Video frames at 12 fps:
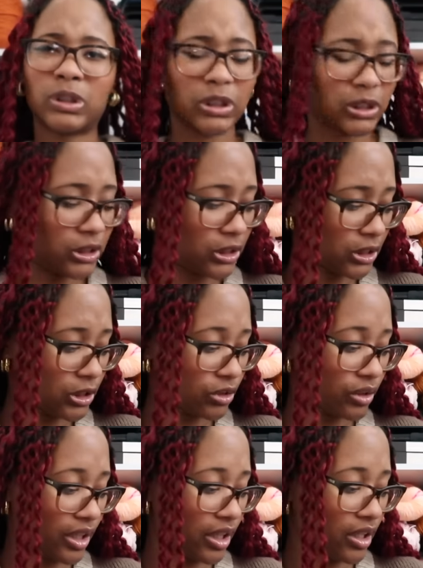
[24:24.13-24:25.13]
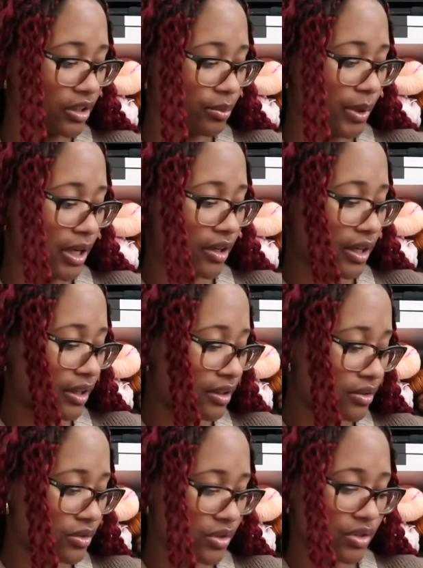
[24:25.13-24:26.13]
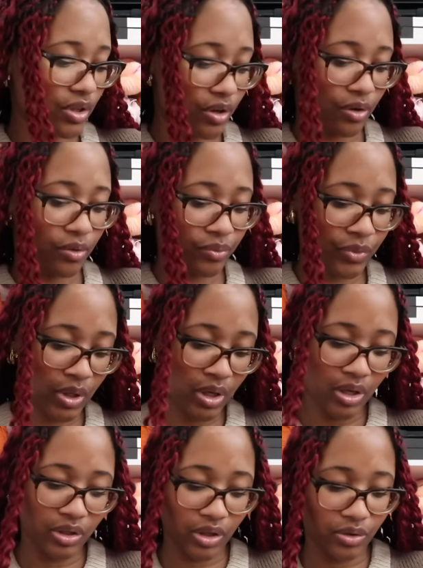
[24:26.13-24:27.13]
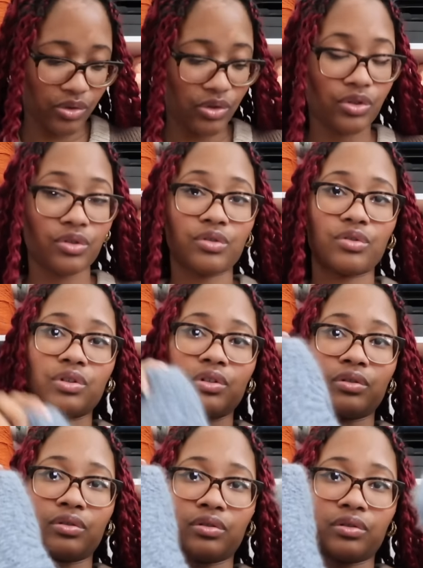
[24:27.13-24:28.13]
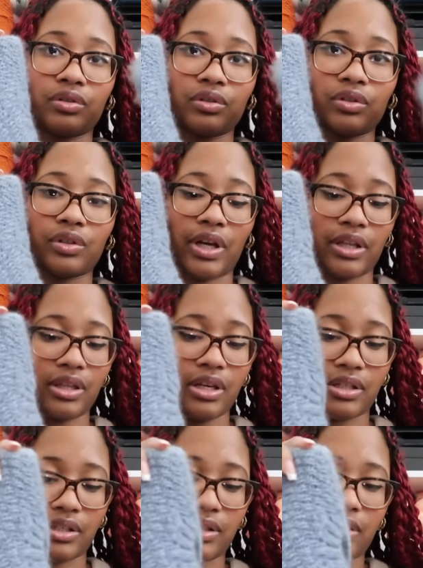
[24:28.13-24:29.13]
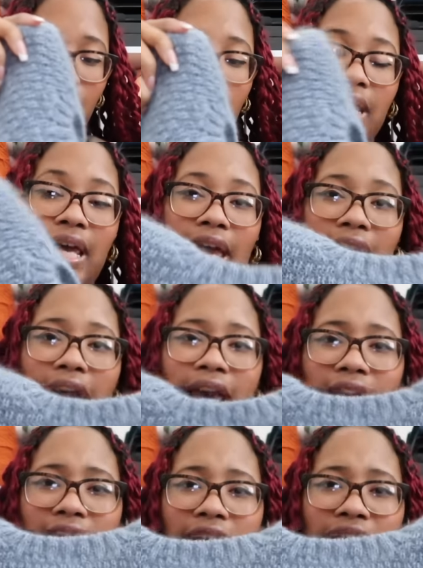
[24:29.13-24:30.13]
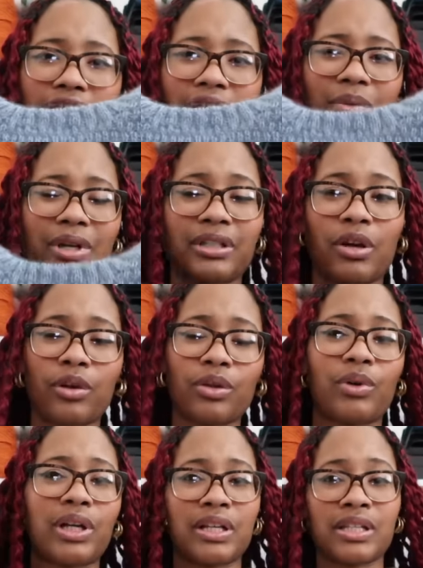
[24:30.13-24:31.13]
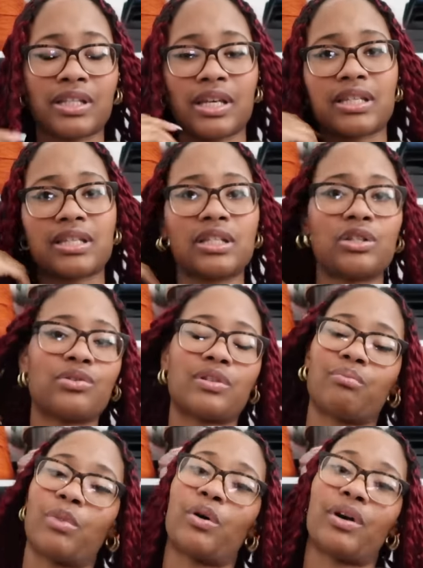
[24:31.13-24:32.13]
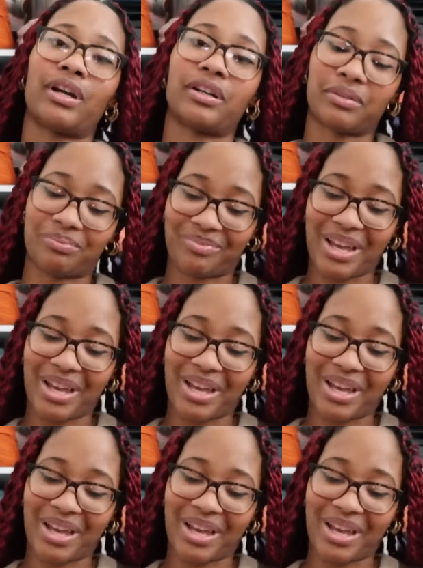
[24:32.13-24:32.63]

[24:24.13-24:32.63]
such a great color pairing. So those two create this. And I think I'm like the only one in the test knit using mohair